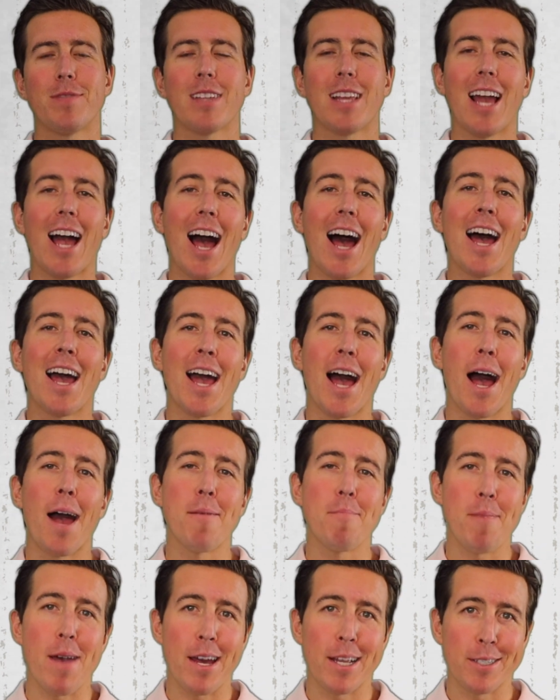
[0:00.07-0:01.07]
Hi,
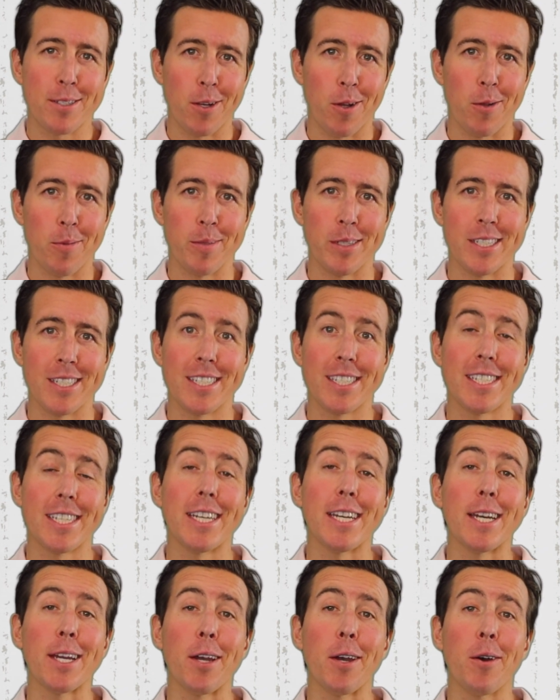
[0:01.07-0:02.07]
I'm Matt Tullman,
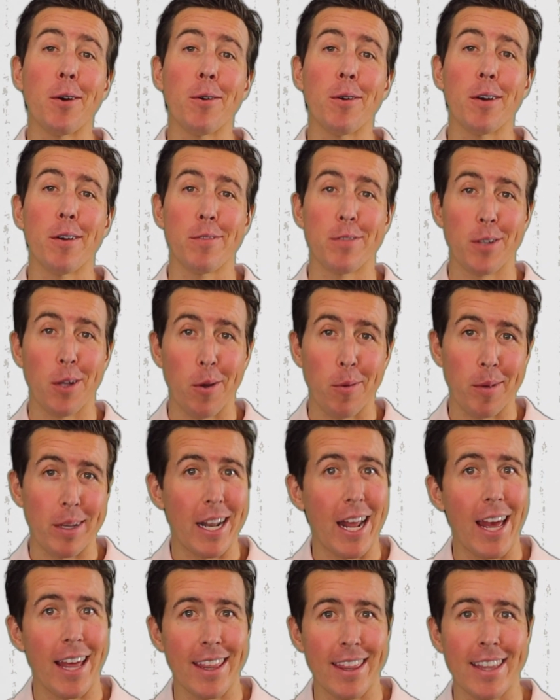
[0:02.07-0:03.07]
CEO of No Meat
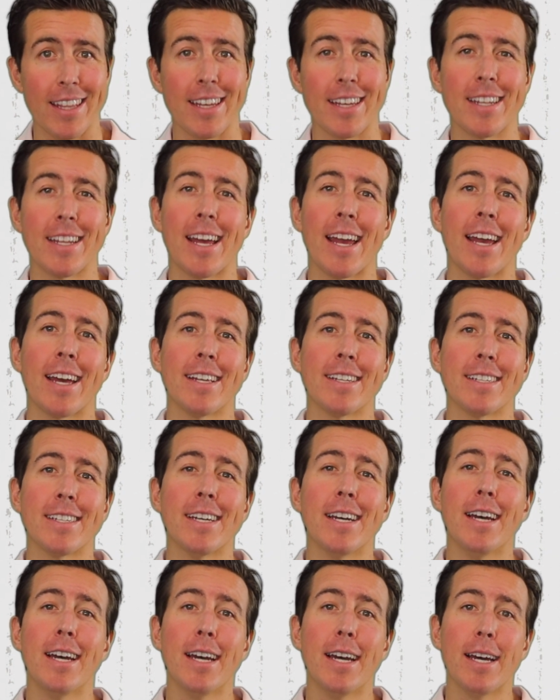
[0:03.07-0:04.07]
Athlete, and
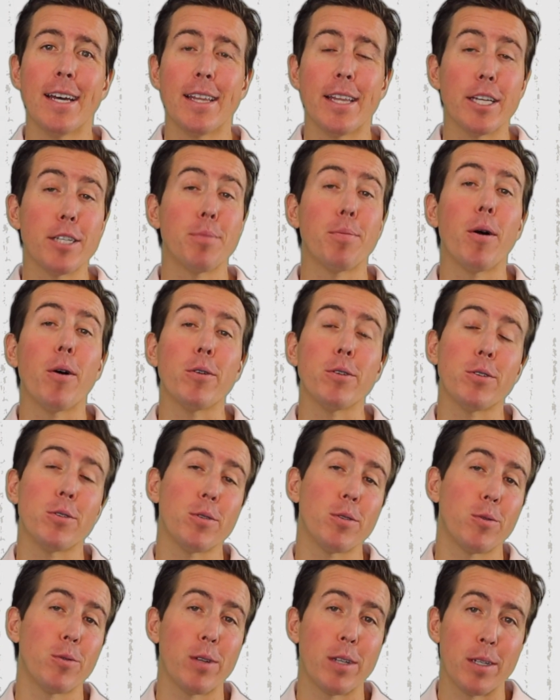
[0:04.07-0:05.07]
this post
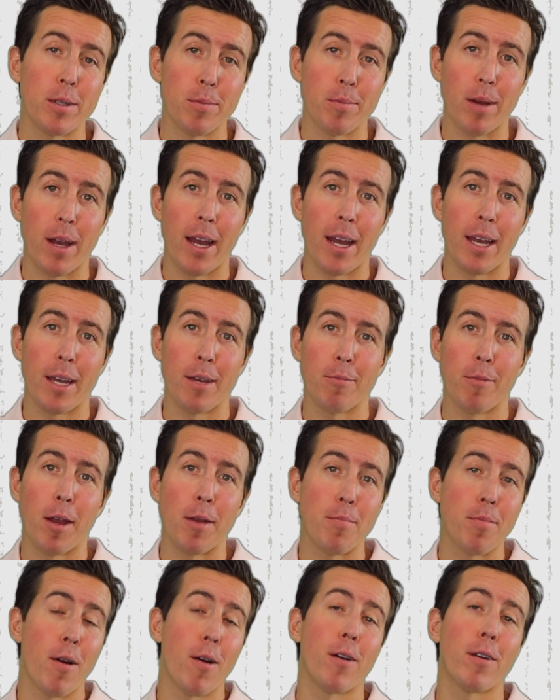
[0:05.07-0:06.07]
was written by
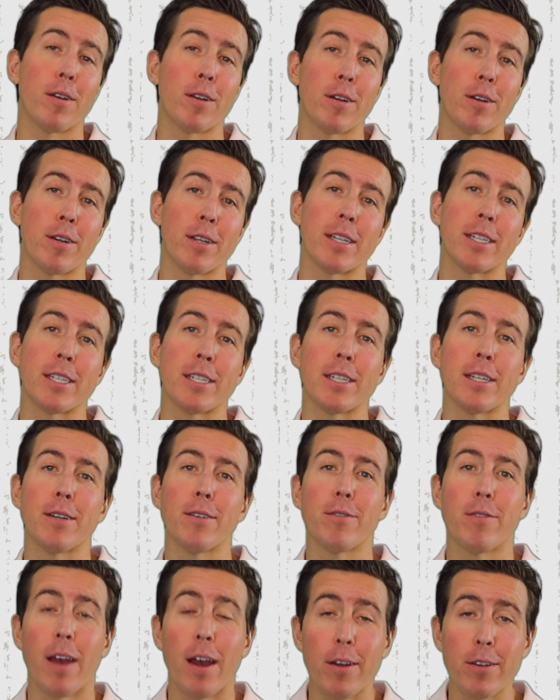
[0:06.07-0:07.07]
my partner and
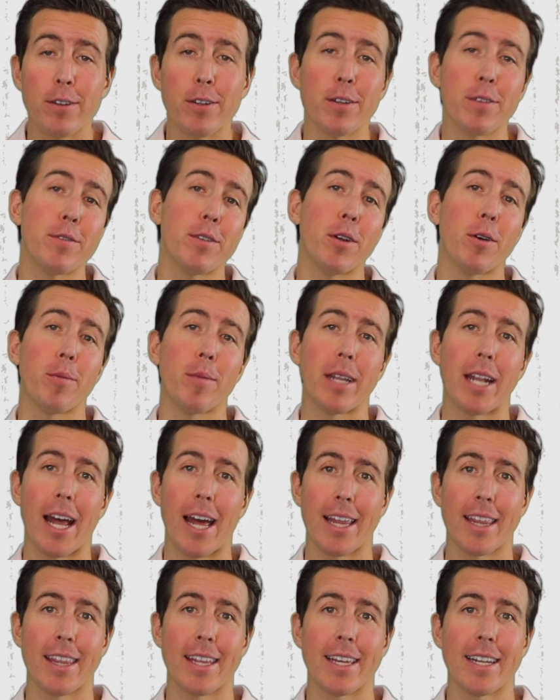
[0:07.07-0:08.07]
founder of No Meat
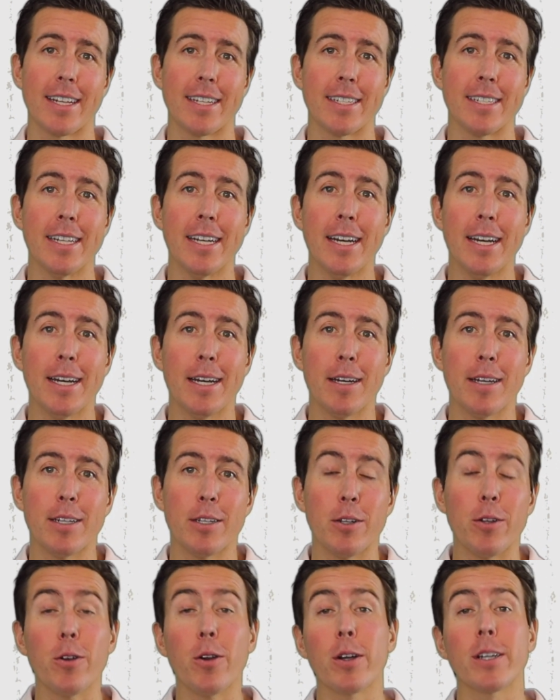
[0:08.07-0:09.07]
Athlete and
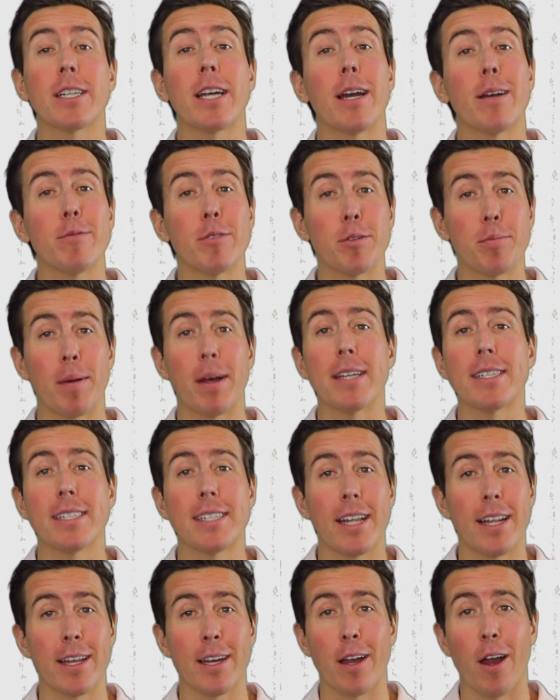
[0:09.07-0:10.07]
New York Times
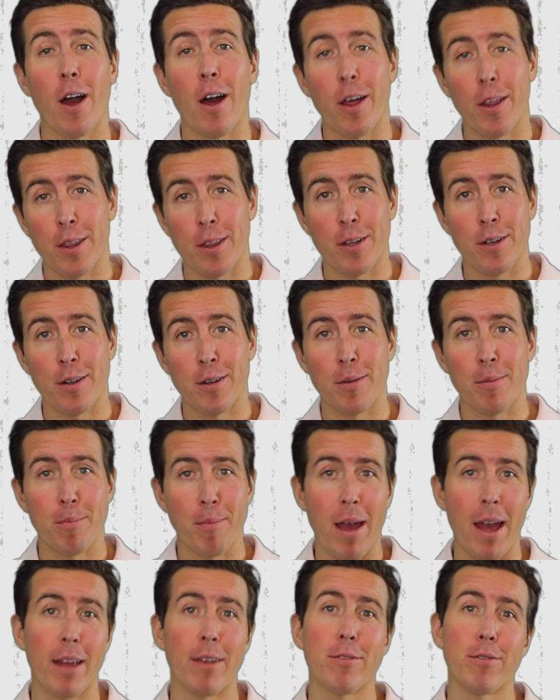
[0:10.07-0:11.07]
bestselling author
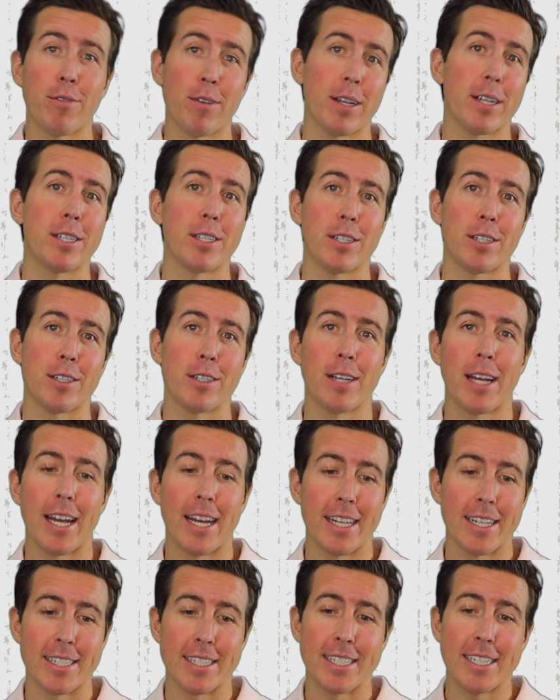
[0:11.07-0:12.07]
Matt Frazier.
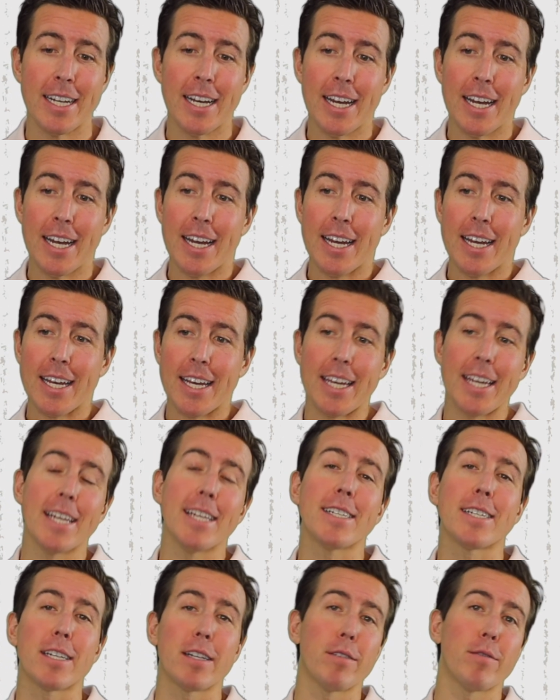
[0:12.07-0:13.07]
And he
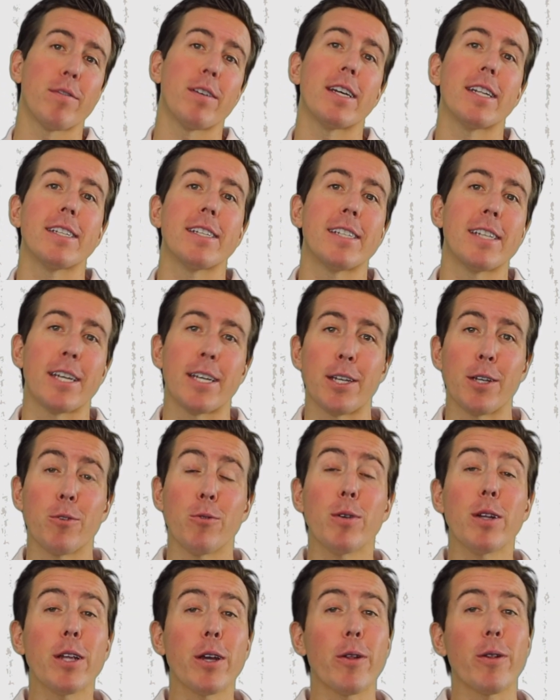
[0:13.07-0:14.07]
is convinced that you
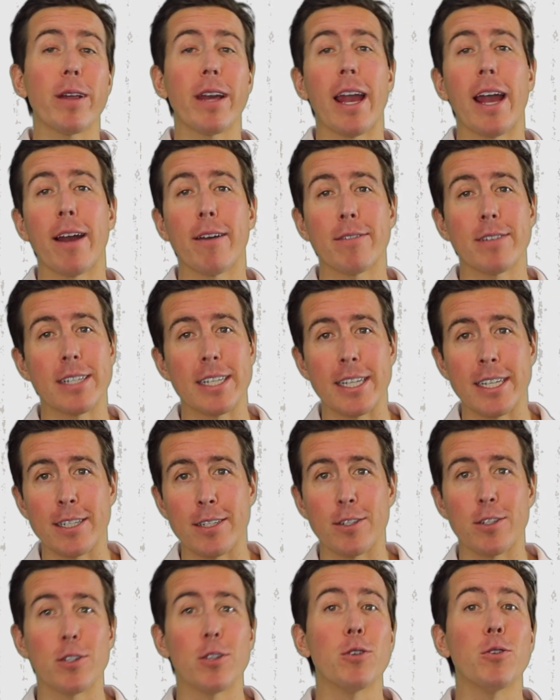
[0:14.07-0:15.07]
really only have to
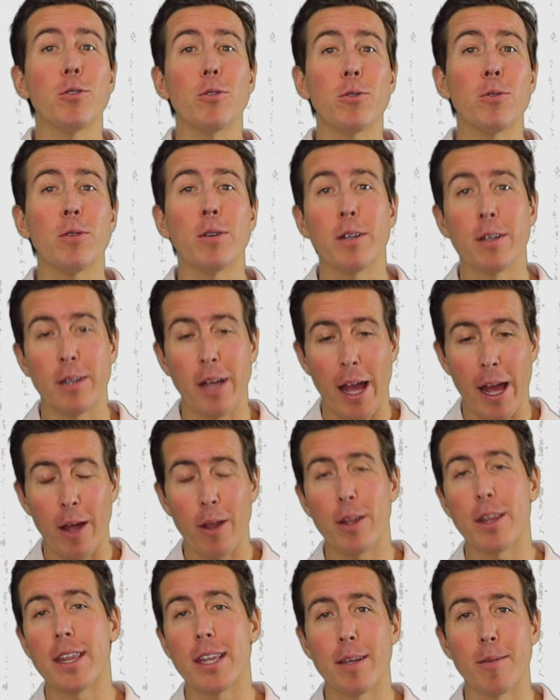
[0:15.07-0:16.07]
eat 2
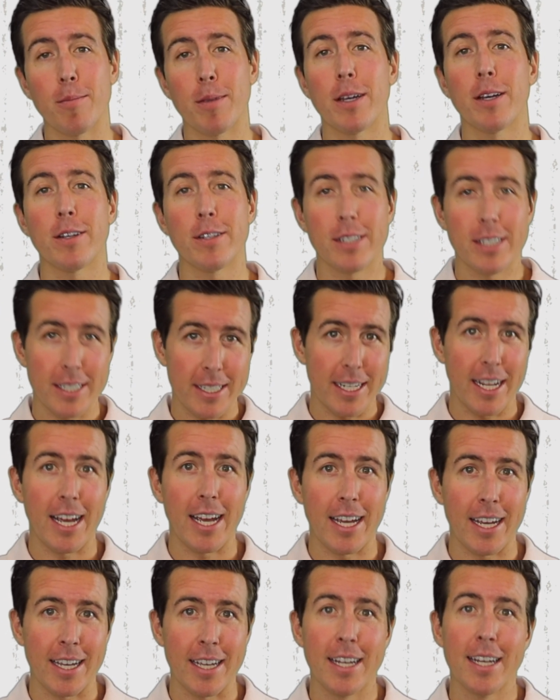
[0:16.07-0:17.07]
healthy meals a
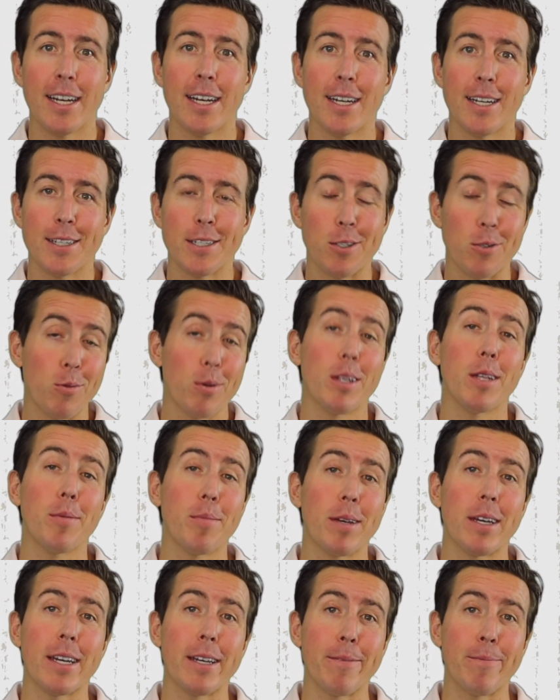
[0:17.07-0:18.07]
day to really
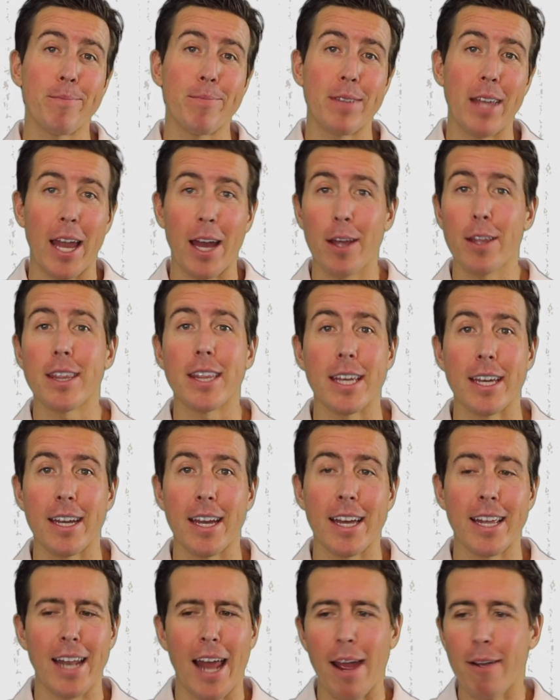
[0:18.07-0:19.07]
be healthy.
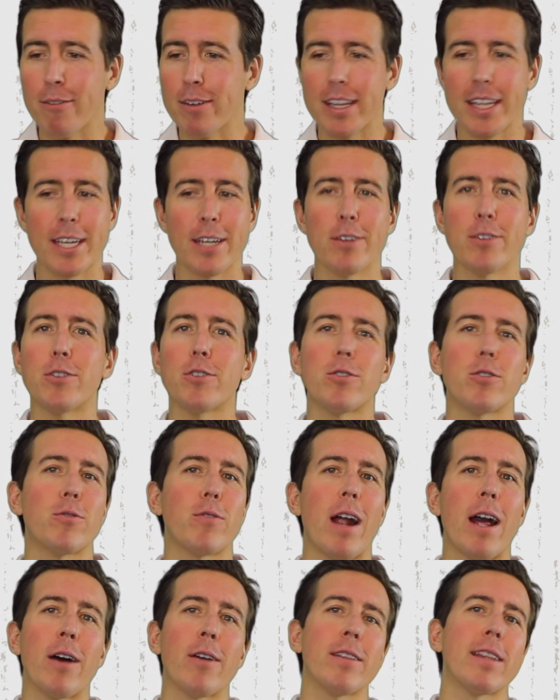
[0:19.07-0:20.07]
And everything you do
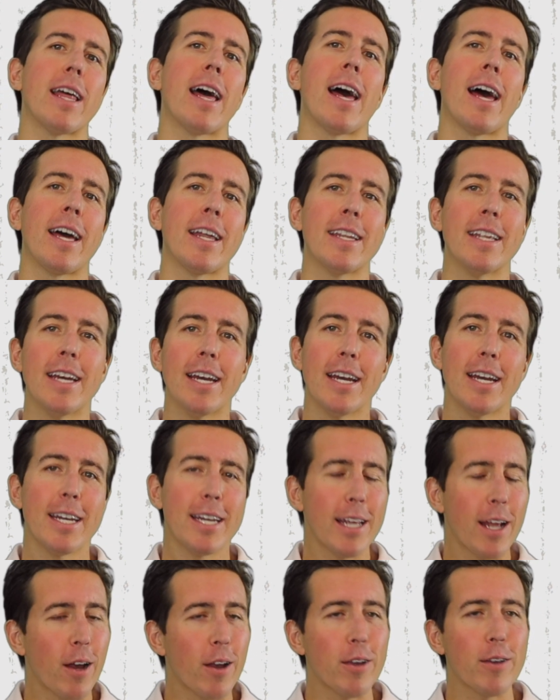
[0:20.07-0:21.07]
around that,
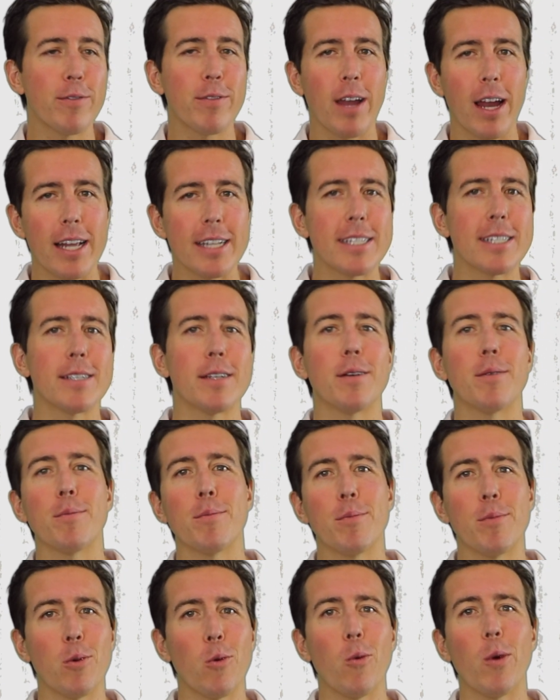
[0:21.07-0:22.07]
yeah, you've got
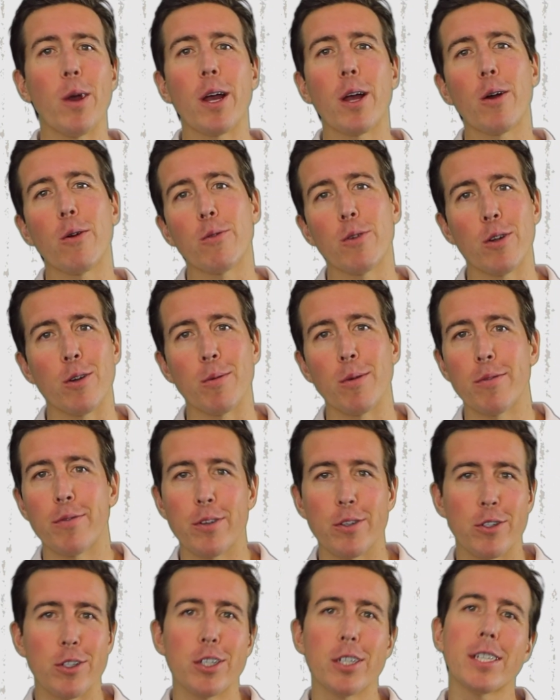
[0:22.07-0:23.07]
some wiggle room if
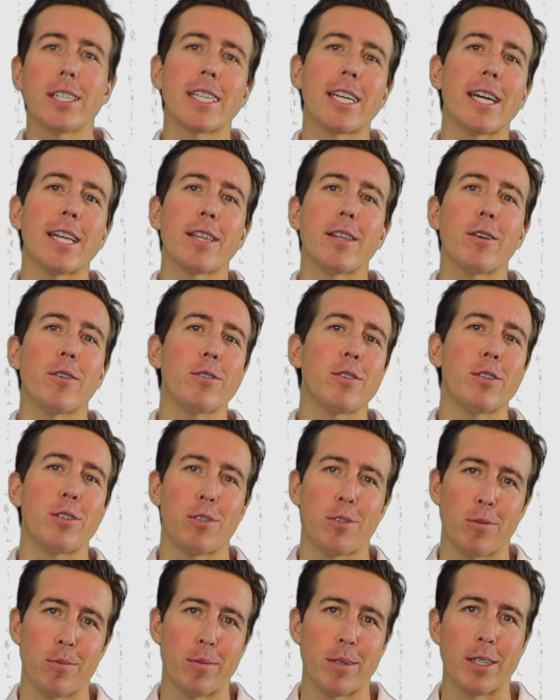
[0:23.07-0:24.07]
you just get those
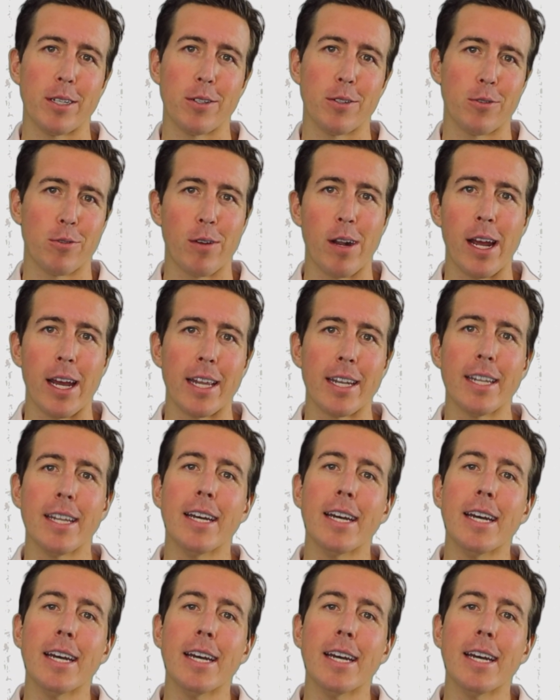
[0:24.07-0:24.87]
2 meals right.